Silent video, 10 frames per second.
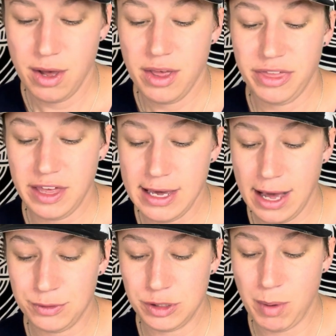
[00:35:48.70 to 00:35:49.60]
Think
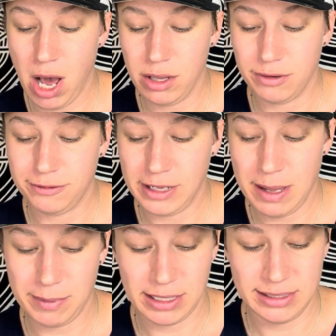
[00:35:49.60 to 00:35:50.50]
how small a
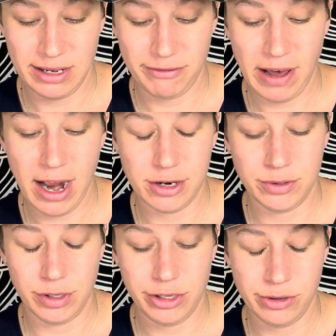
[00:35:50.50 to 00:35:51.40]
flame can set fire
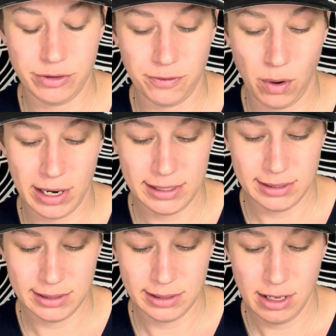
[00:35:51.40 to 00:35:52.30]
to a huge
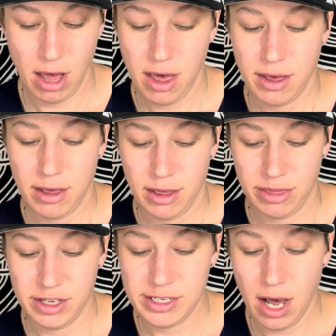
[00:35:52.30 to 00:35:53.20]
forest.
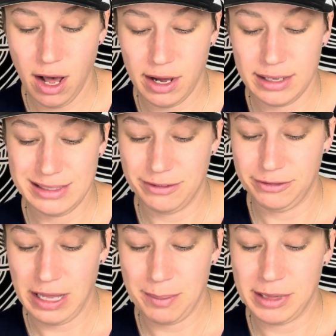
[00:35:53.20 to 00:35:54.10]
The tongue is a
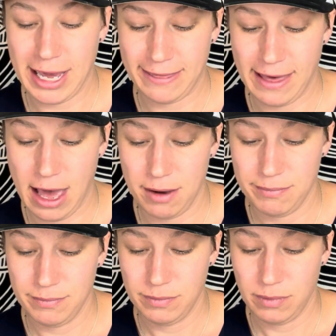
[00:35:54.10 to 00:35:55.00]
flame like that.
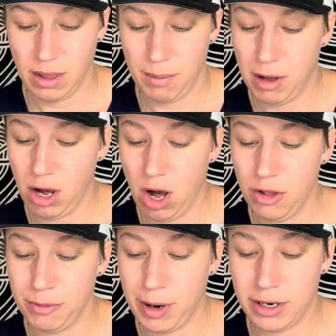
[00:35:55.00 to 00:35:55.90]
Among all
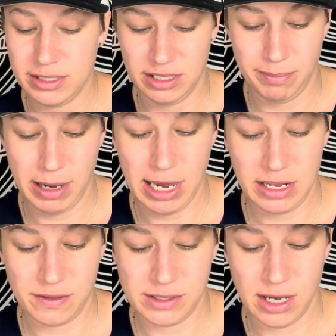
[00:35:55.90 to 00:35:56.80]
the parts of the
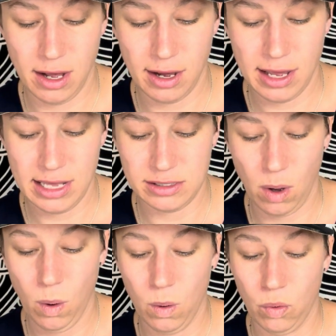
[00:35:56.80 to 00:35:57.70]
body, the tongue is a
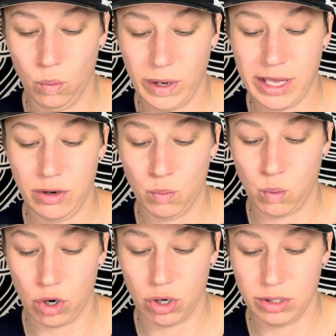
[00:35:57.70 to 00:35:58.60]
whole wicked
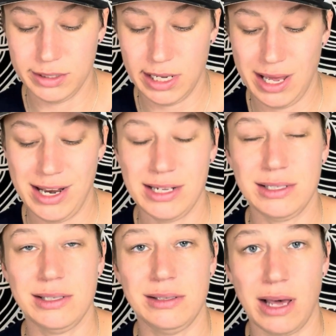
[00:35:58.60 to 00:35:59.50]
world in
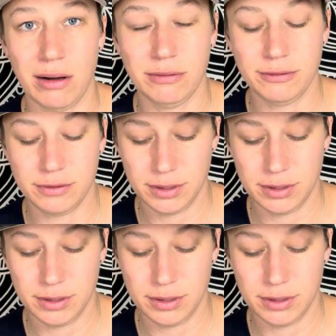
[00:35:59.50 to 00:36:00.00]
itself.